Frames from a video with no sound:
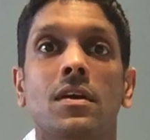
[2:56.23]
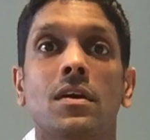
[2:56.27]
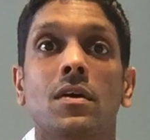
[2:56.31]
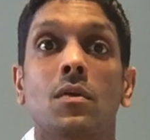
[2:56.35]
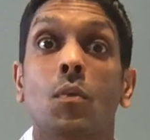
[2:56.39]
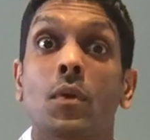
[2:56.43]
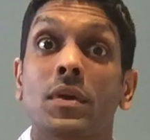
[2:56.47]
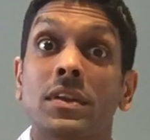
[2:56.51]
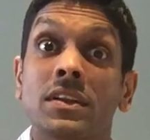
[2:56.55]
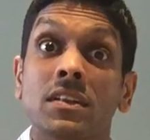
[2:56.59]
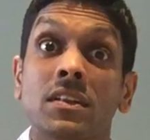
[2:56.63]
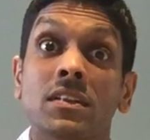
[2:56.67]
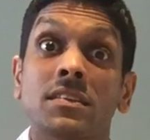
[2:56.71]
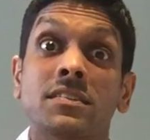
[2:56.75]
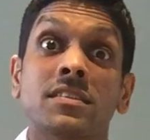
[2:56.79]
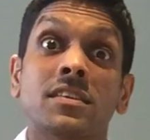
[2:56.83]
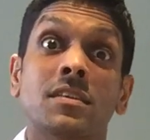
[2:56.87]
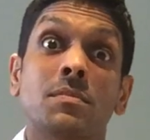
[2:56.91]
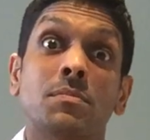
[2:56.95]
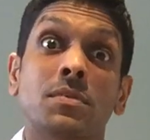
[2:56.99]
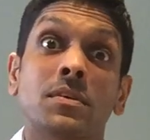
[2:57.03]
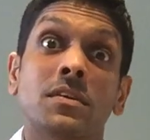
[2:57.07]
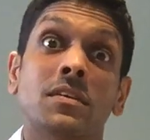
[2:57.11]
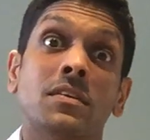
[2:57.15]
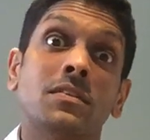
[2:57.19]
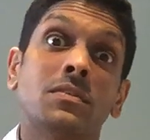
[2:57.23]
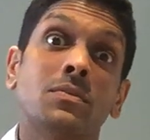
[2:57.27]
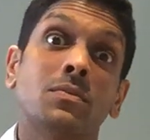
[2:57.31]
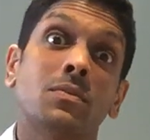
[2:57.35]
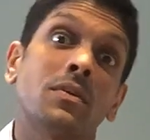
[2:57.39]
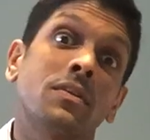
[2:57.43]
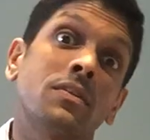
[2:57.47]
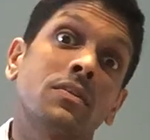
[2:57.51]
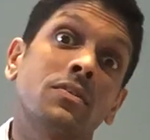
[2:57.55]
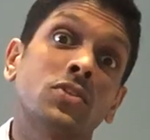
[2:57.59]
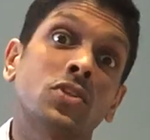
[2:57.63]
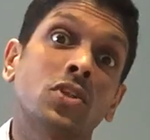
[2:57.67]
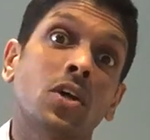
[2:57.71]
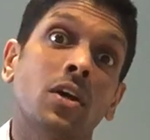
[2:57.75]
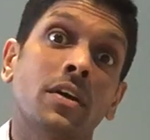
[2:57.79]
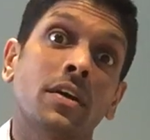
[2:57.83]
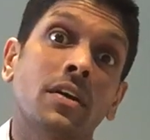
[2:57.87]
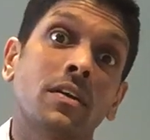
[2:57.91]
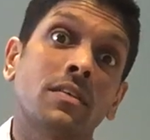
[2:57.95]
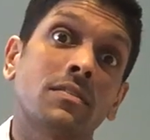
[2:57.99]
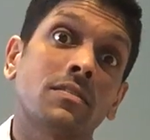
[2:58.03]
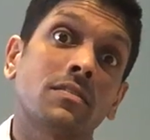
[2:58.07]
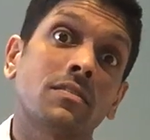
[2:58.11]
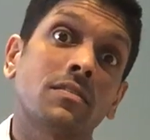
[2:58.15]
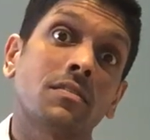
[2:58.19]
One little tip is when your child
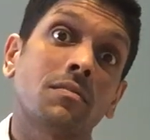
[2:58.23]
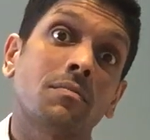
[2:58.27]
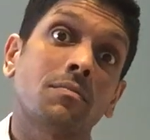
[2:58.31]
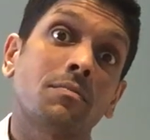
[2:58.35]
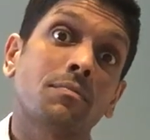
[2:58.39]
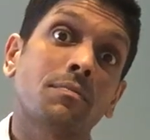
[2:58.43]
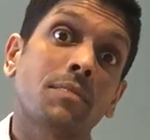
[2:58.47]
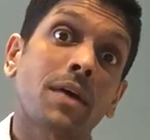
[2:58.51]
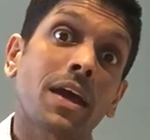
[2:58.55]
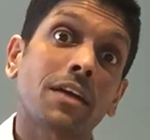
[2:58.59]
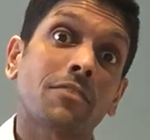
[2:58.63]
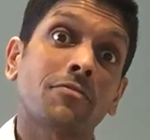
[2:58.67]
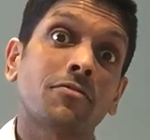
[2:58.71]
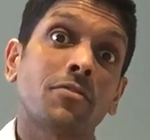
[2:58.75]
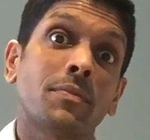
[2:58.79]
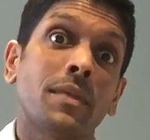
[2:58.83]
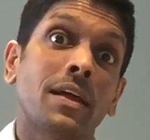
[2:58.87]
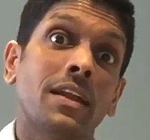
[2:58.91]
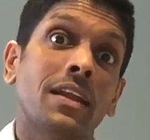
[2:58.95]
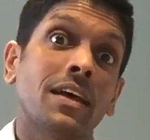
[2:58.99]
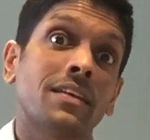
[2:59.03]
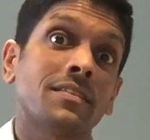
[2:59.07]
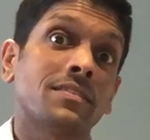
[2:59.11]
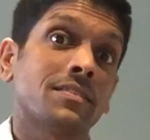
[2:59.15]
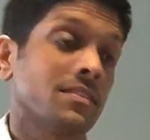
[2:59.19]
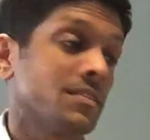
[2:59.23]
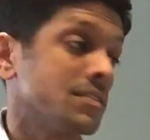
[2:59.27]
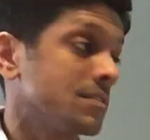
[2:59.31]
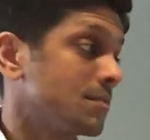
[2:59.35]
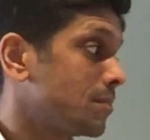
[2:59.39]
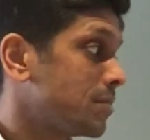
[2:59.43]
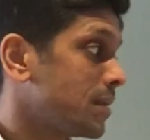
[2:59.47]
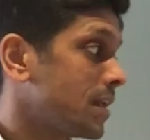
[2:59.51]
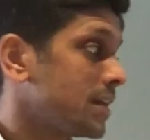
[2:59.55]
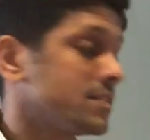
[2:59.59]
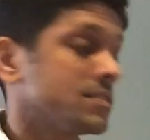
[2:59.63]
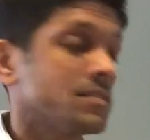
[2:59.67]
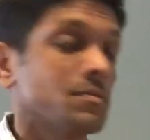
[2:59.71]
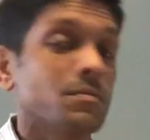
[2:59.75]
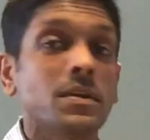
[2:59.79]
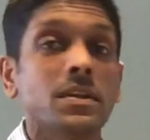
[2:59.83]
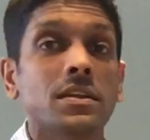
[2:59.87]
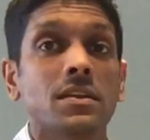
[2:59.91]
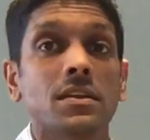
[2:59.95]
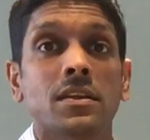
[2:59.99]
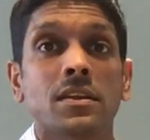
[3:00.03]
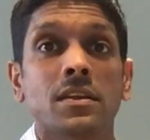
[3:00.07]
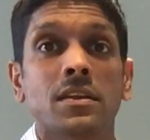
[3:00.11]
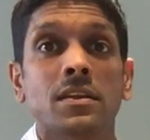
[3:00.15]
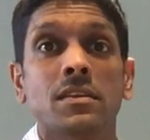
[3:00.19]
gets back from their lesson, place
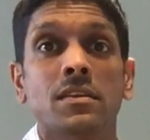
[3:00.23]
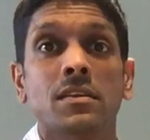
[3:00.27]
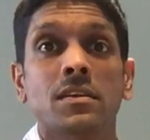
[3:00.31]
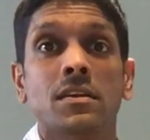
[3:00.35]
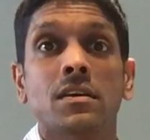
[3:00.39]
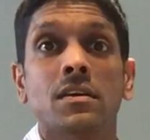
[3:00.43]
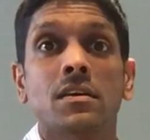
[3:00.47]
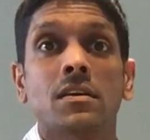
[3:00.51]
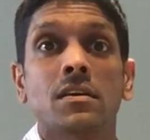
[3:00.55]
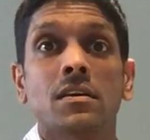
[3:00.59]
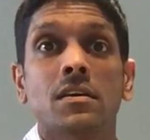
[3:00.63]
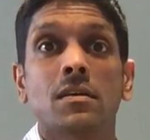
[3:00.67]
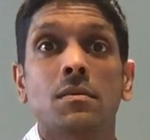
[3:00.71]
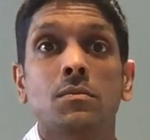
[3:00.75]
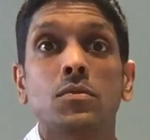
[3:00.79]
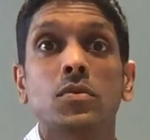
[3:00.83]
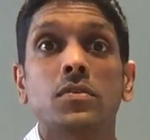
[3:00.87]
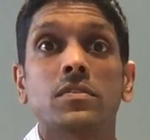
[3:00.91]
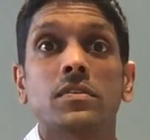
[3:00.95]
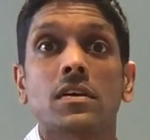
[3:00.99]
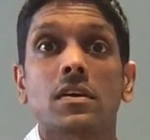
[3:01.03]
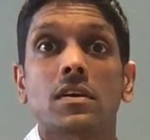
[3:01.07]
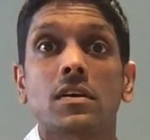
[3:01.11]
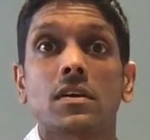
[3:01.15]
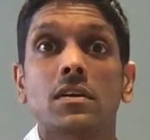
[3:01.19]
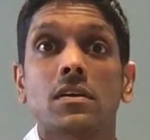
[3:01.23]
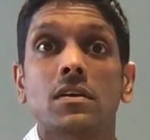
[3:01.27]
immediately the music